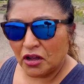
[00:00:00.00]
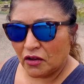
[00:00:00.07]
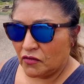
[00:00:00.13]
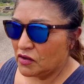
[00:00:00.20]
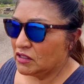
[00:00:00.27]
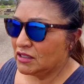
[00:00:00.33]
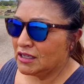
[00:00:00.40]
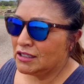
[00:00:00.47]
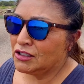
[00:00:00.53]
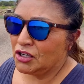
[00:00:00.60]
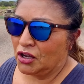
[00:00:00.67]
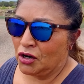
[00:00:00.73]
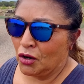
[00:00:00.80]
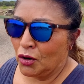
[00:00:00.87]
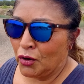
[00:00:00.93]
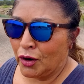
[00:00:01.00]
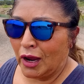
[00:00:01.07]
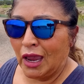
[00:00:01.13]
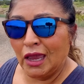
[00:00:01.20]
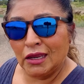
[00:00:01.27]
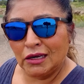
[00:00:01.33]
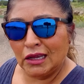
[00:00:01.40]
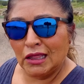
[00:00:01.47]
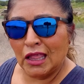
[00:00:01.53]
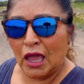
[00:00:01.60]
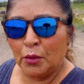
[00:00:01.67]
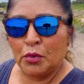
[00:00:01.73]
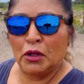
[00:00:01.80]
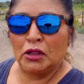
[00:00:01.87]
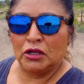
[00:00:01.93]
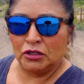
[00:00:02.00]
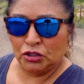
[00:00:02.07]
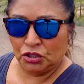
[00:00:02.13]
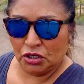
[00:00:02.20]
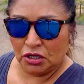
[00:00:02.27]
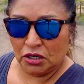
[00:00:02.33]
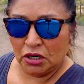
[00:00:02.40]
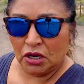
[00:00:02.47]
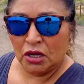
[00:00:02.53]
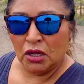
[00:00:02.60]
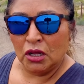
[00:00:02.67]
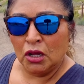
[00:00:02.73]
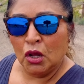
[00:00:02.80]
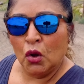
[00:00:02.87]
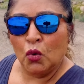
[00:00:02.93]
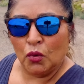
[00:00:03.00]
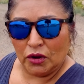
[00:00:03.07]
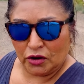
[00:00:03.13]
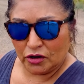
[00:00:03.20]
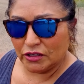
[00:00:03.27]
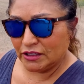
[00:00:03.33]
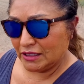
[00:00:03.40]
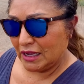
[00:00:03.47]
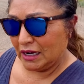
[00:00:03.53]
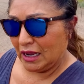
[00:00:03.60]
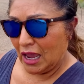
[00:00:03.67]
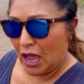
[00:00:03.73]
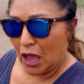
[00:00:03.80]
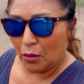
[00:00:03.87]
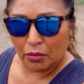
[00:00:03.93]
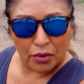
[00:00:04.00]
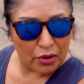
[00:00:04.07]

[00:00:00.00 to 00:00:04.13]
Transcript: obviously, so you don't create any light pollution when you're setting up.